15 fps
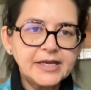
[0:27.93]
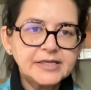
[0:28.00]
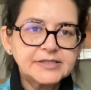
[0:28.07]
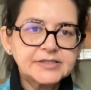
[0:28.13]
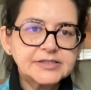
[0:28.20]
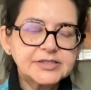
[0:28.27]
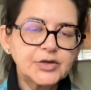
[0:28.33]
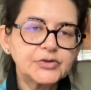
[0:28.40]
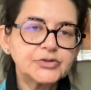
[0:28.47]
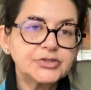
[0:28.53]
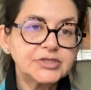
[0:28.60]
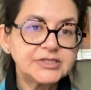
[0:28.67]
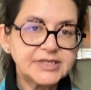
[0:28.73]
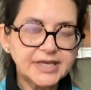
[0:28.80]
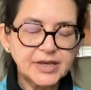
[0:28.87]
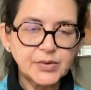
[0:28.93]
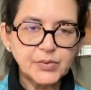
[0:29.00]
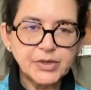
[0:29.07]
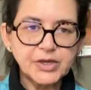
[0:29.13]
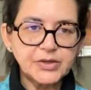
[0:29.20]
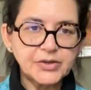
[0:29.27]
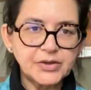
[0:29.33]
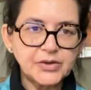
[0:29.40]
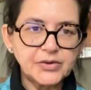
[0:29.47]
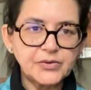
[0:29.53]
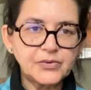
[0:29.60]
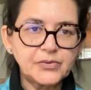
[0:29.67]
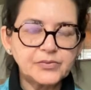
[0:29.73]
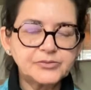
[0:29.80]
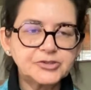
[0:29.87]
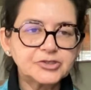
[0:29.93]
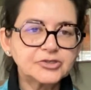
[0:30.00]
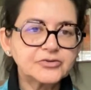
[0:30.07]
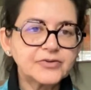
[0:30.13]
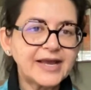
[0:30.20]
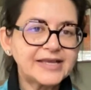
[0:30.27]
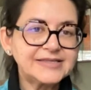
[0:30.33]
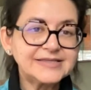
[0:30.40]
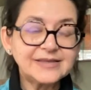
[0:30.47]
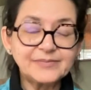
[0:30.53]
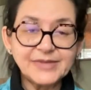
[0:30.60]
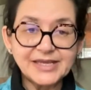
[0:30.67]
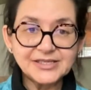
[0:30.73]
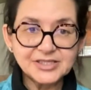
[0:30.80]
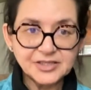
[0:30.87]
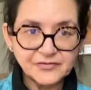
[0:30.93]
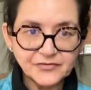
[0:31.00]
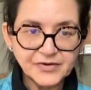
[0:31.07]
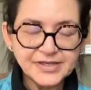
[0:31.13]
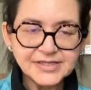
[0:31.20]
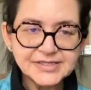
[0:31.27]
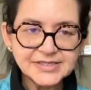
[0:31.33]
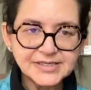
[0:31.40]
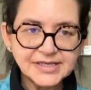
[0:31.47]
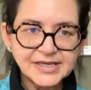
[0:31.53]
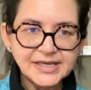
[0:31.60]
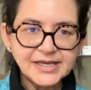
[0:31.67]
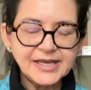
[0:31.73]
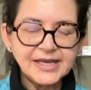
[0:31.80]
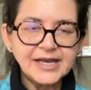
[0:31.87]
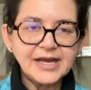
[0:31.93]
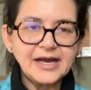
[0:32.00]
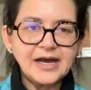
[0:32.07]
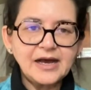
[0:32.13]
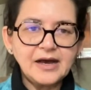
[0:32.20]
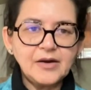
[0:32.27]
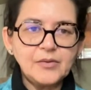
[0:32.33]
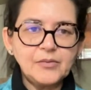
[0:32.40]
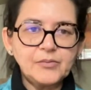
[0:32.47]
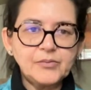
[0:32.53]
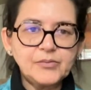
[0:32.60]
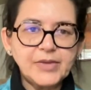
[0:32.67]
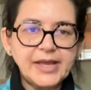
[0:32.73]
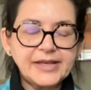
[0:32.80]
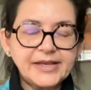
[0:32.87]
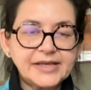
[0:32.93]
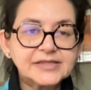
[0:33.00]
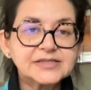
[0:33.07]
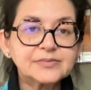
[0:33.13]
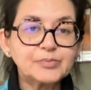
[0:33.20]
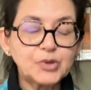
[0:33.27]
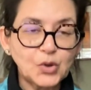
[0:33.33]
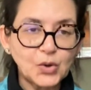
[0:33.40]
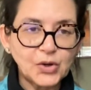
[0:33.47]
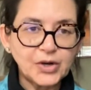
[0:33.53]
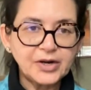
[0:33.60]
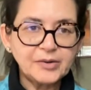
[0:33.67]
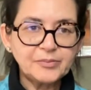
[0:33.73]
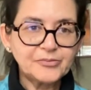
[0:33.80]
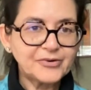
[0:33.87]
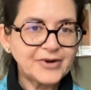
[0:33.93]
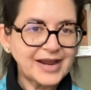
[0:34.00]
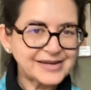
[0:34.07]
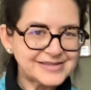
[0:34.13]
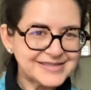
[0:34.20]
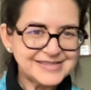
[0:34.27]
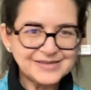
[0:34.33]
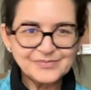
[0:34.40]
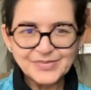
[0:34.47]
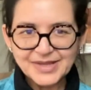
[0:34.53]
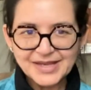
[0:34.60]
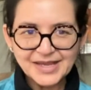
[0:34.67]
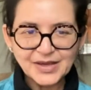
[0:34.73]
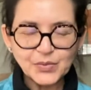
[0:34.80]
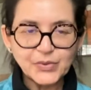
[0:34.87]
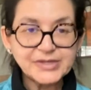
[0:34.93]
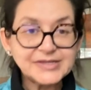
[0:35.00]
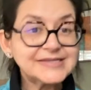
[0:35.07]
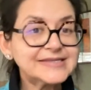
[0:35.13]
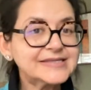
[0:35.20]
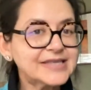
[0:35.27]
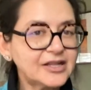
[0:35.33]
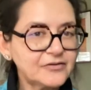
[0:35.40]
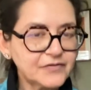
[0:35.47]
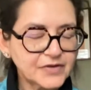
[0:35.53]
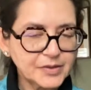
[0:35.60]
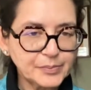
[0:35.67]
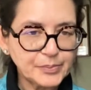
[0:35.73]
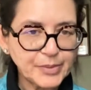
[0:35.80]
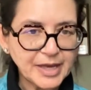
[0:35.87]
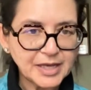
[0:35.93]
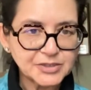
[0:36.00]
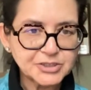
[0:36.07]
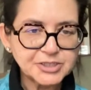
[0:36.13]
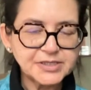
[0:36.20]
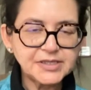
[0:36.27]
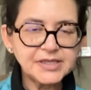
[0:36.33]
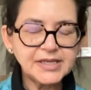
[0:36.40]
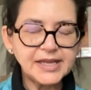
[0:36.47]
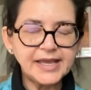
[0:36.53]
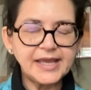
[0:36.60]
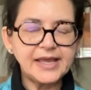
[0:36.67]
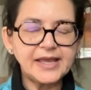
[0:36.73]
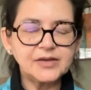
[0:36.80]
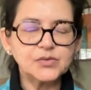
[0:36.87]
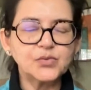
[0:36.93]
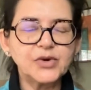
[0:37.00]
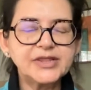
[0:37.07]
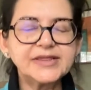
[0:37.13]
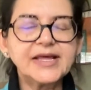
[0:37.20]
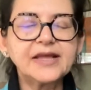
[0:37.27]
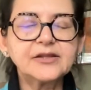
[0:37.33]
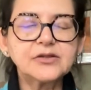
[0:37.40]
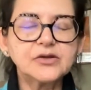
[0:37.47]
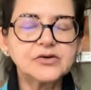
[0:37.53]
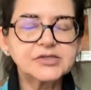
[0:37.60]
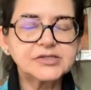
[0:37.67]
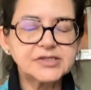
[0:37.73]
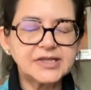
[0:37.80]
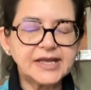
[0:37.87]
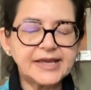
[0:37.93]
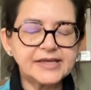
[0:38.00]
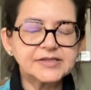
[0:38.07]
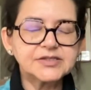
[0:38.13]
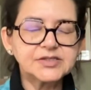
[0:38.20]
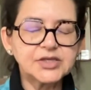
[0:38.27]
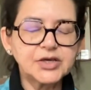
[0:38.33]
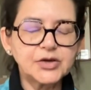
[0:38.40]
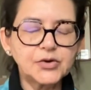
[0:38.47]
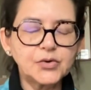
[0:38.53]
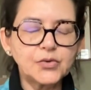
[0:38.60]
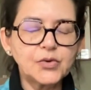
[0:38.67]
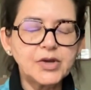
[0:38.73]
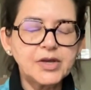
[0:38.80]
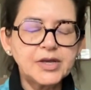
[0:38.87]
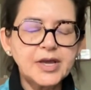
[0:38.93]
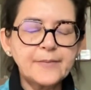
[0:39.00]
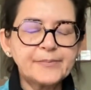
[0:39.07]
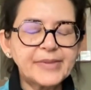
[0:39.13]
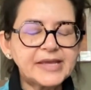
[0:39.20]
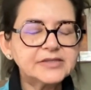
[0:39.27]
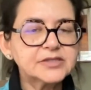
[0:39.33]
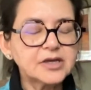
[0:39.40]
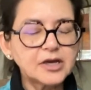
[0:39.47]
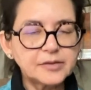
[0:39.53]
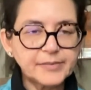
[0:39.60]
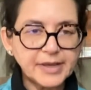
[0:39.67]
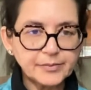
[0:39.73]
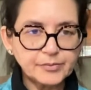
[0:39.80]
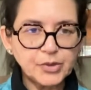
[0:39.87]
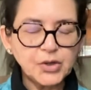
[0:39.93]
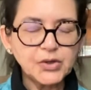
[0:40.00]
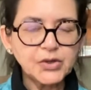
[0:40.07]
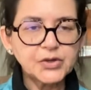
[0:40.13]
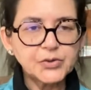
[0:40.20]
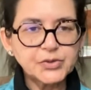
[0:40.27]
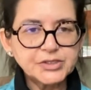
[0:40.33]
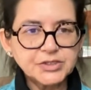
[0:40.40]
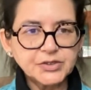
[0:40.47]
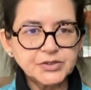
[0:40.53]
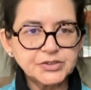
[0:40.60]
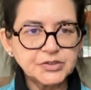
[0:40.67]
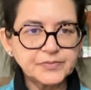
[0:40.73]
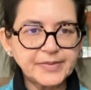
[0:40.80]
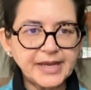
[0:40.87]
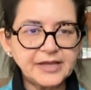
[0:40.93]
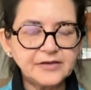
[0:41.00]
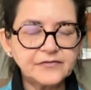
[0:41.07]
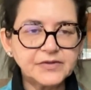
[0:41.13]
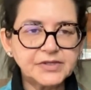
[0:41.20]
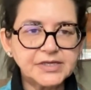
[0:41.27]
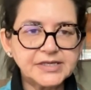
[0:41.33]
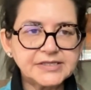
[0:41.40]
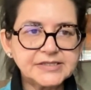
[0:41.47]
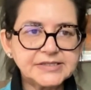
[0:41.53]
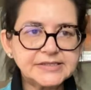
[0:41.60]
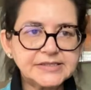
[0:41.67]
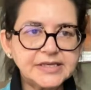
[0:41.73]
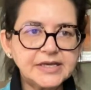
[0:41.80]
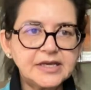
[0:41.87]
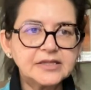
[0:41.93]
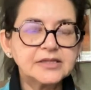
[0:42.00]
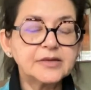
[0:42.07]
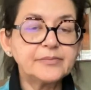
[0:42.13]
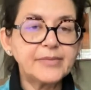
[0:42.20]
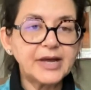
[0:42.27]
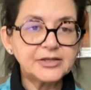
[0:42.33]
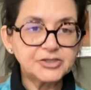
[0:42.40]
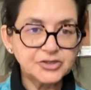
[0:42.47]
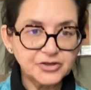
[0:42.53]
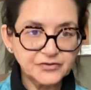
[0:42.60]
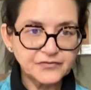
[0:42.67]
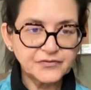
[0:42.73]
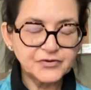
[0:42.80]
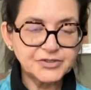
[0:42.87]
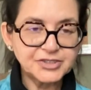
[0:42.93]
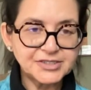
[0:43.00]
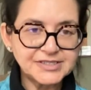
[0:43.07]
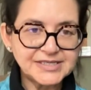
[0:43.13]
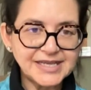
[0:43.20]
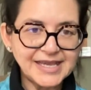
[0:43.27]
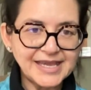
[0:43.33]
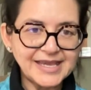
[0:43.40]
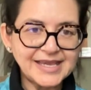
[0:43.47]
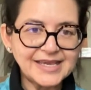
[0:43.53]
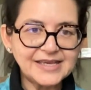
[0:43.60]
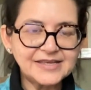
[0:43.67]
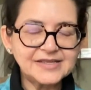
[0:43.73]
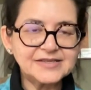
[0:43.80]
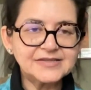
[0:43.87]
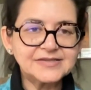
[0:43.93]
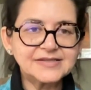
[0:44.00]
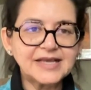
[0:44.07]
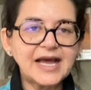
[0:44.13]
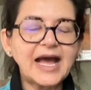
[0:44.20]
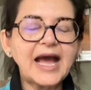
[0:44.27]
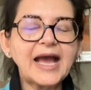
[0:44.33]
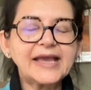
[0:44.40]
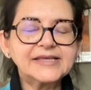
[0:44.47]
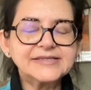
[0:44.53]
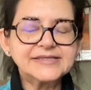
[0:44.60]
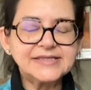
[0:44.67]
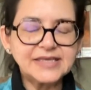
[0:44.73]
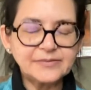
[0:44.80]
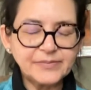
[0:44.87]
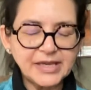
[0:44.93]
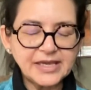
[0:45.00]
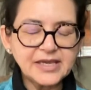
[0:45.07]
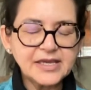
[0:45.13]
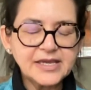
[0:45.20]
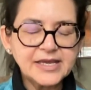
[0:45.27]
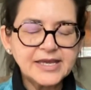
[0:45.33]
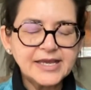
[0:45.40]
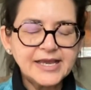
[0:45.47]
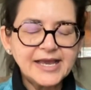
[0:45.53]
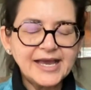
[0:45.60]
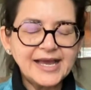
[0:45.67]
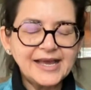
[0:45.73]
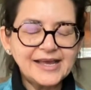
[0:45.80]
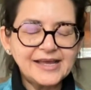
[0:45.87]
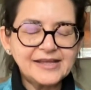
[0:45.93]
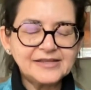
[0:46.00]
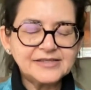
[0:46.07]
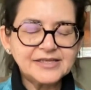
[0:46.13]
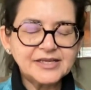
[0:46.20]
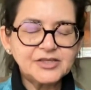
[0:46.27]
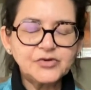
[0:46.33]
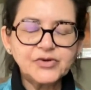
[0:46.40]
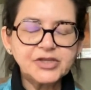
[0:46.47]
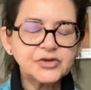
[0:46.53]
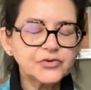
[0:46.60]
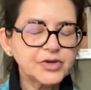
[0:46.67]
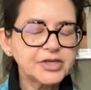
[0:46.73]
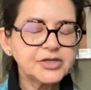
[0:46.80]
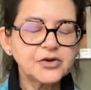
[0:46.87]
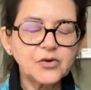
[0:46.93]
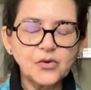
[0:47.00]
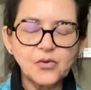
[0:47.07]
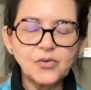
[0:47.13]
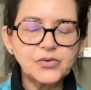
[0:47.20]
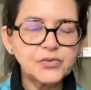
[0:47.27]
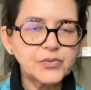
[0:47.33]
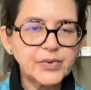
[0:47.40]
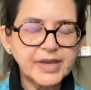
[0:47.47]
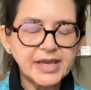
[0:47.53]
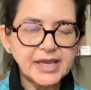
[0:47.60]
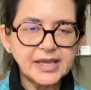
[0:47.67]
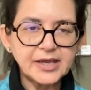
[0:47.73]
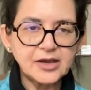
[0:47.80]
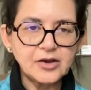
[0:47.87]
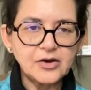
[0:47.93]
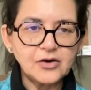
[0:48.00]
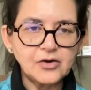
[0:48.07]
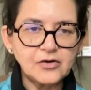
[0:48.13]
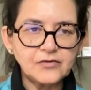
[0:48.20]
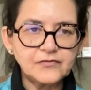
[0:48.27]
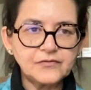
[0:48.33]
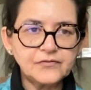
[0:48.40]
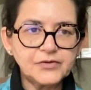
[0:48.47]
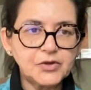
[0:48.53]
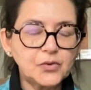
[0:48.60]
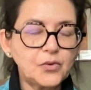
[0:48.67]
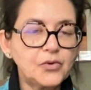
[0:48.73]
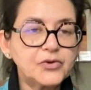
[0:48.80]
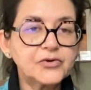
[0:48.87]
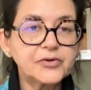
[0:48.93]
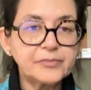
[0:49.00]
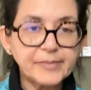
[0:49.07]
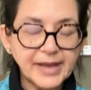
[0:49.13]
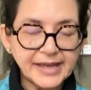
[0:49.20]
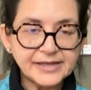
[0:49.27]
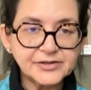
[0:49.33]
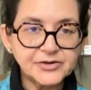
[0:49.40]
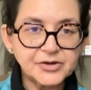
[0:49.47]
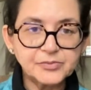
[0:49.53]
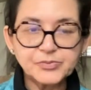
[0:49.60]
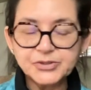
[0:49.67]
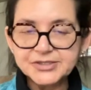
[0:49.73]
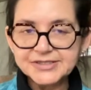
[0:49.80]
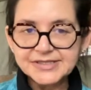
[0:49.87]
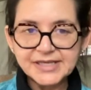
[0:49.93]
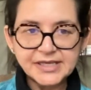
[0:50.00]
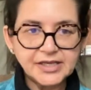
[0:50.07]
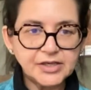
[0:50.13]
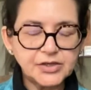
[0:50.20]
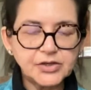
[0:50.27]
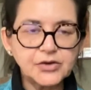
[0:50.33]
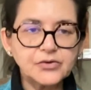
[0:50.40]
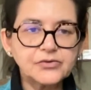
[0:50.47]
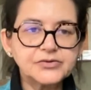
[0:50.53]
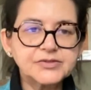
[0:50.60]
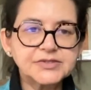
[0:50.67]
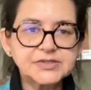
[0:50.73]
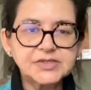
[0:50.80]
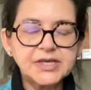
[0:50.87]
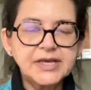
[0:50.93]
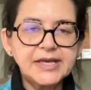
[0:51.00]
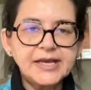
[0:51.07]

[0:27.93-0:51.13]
So, today we're going to try something different and explore, practice, and play with self compassion and what that looks like. So, based on my book, Return to Mindfulness, the mantra for today is I see me. And you can create your own way of your own reminder, put sticky notes.